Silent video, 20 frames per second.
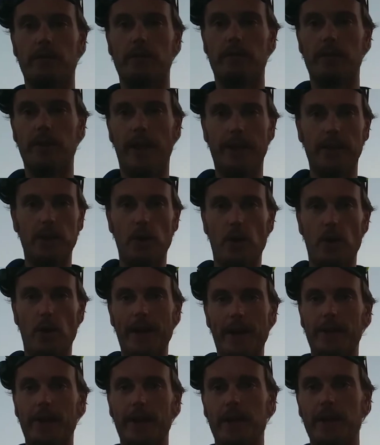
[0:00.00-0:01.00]
like no
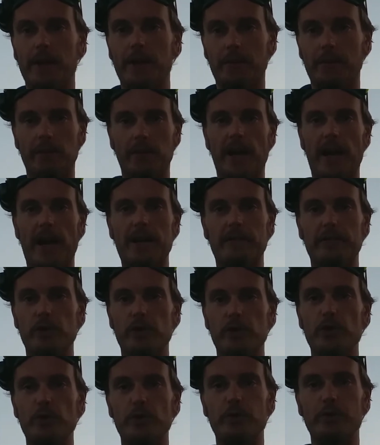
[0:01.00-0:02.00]
edit thing, live
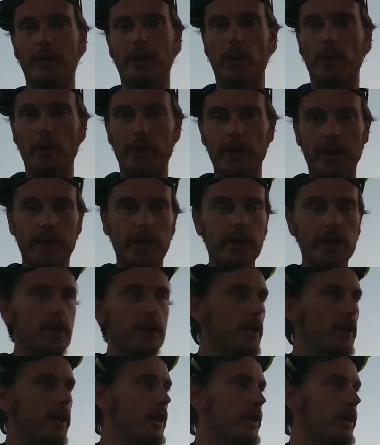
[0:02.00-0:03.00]
YouTube recording,
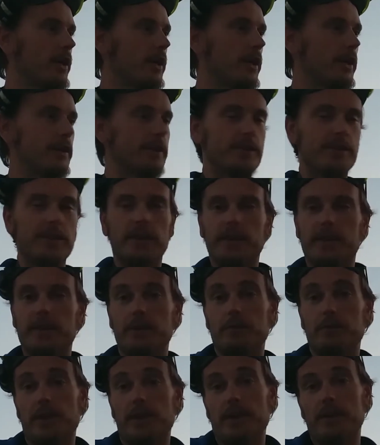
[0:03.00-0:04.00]
because it
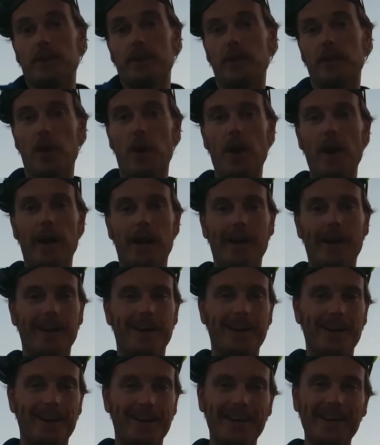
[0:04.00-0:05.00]
seems that's the only way I'm
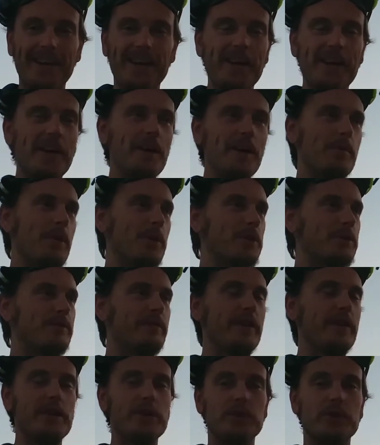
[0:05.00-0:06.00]
gonna post
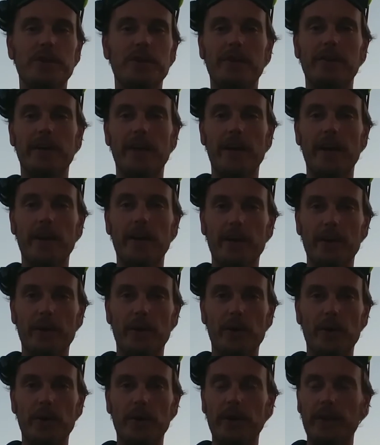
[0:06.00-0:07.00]
videos right now. I don't
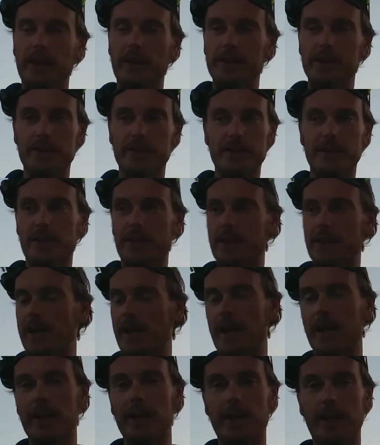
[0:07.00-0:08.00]
know. I just
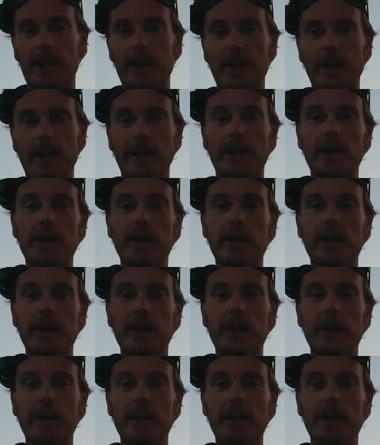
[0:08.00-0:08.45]
can't get to editing.